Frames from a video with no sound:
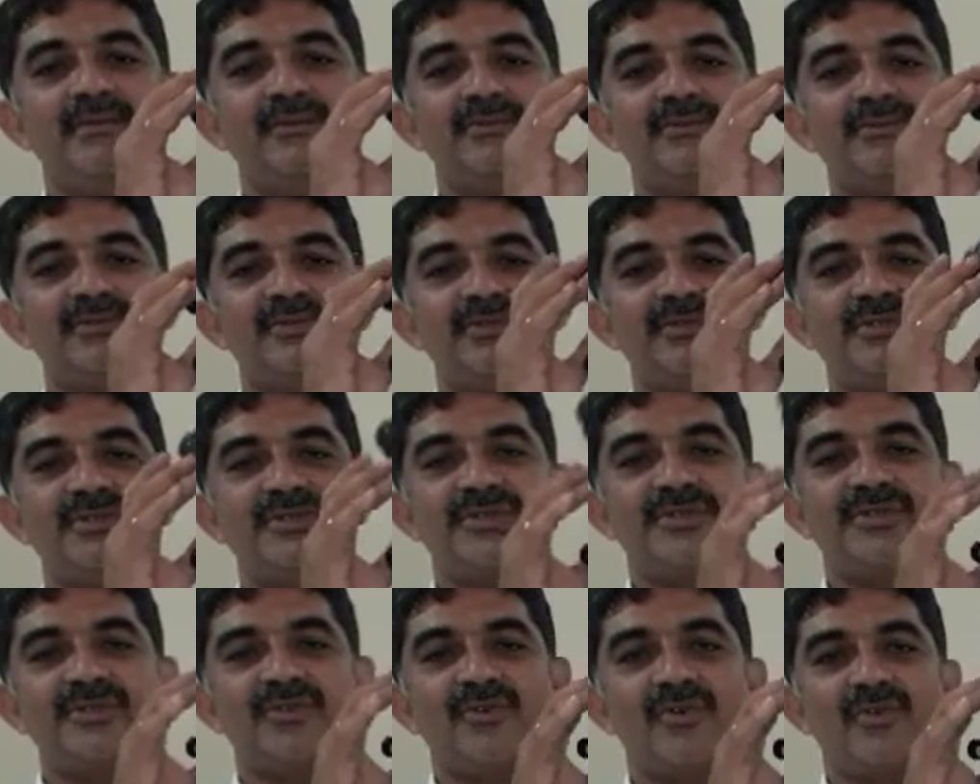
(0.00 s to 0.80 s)
So this
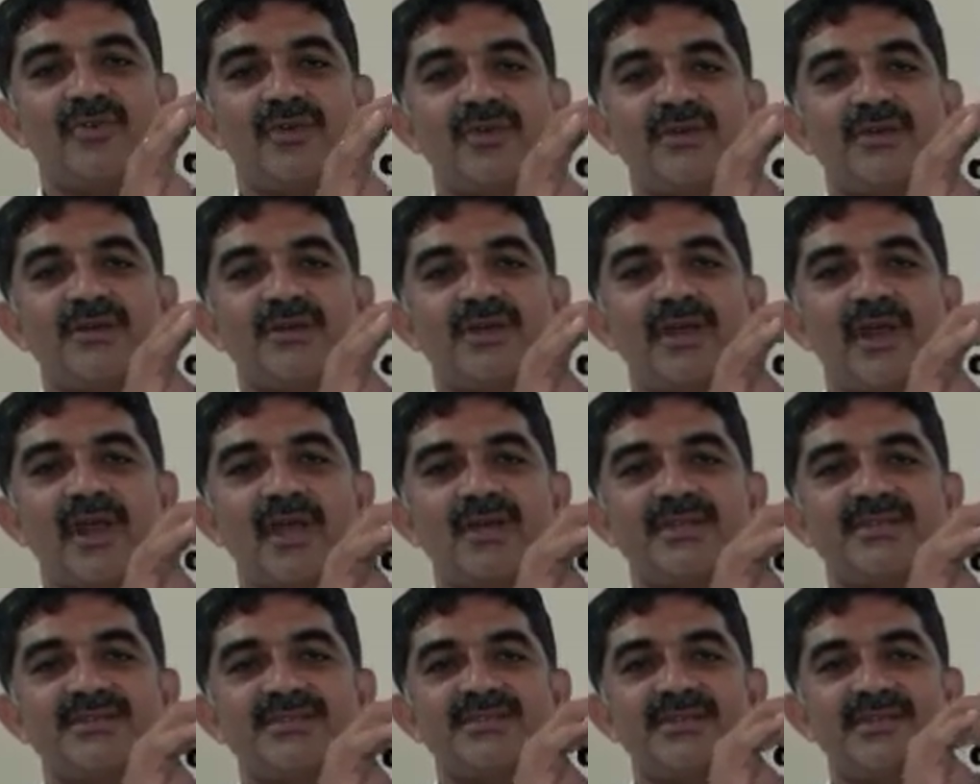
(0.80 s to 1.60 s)
is called
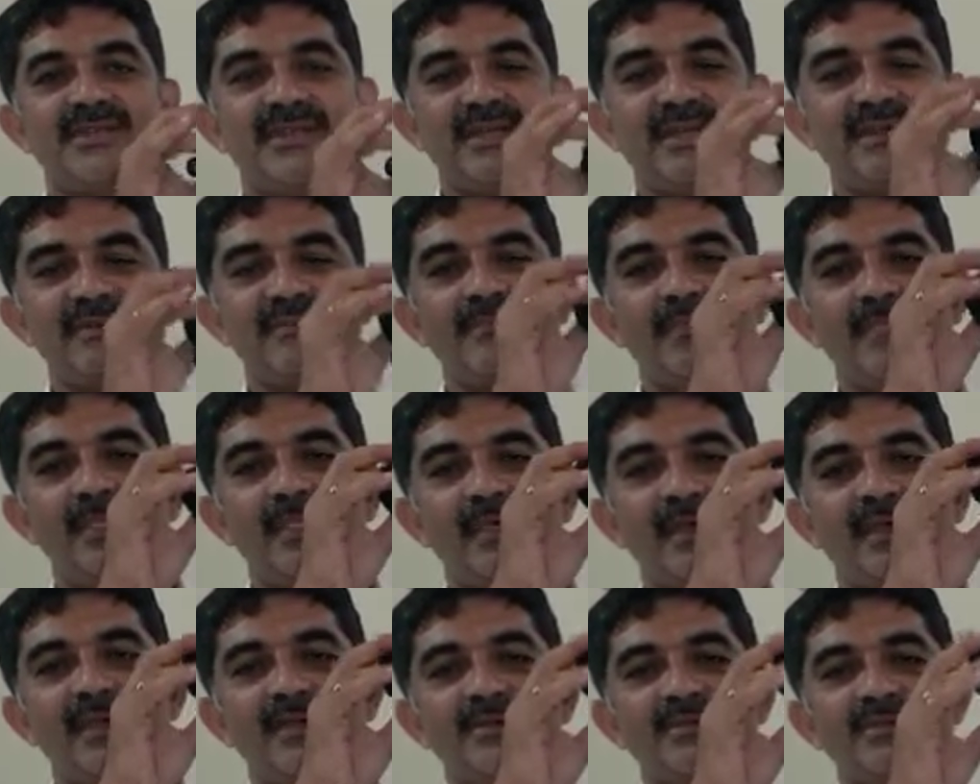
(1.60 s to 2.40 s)
transiting,
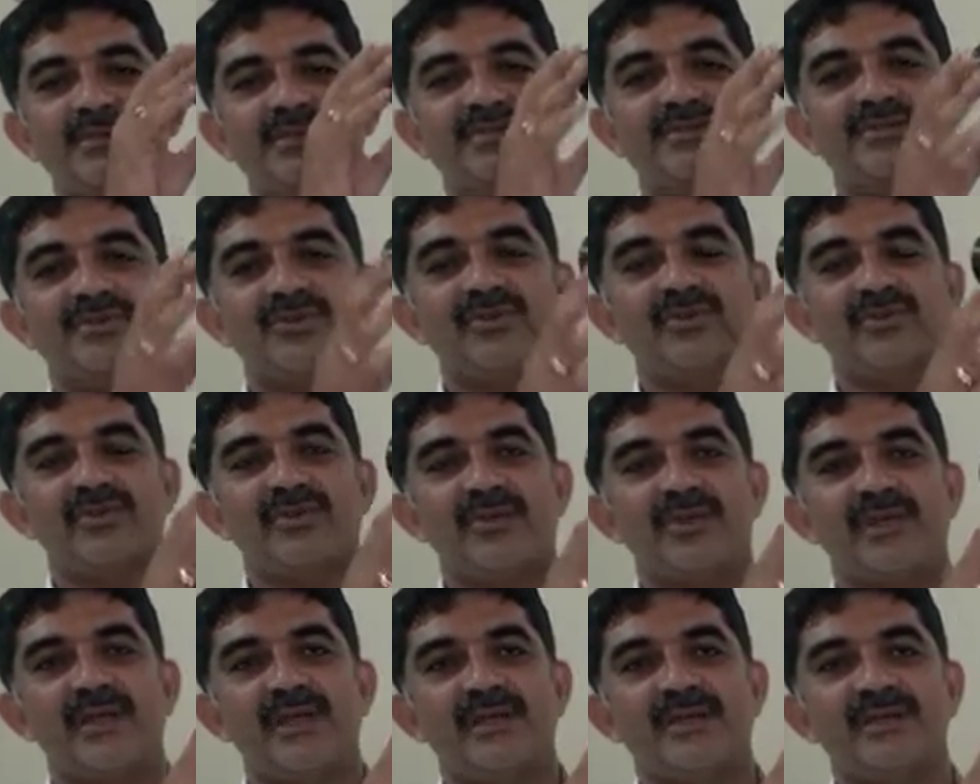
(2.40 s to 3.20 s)
and this
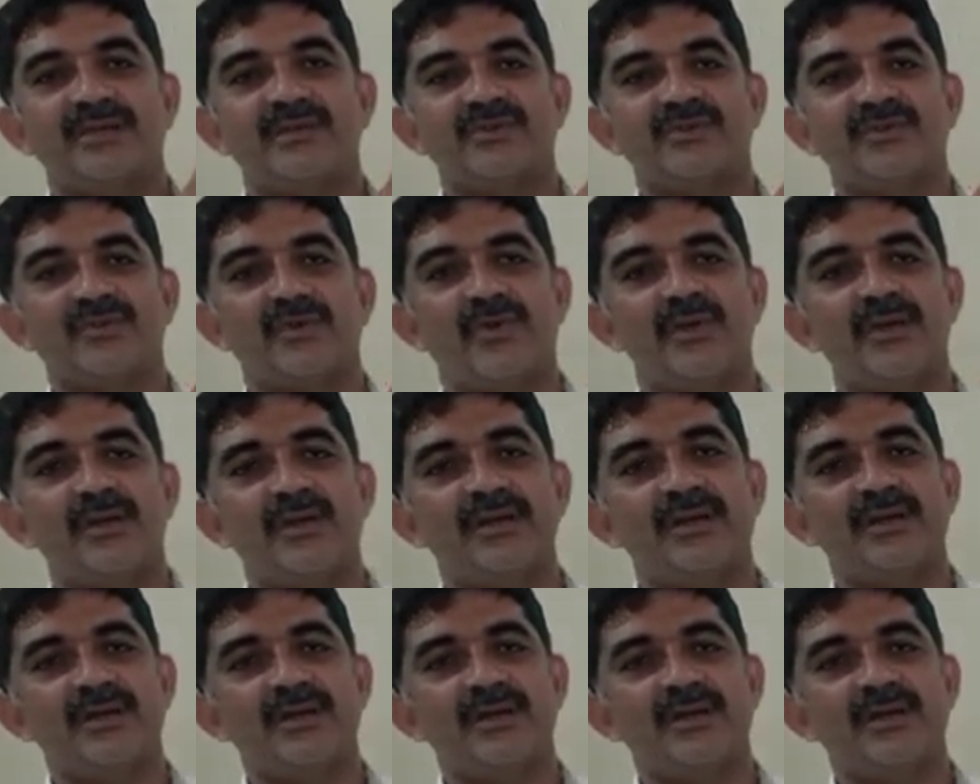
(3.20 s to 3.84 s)
theodolite is called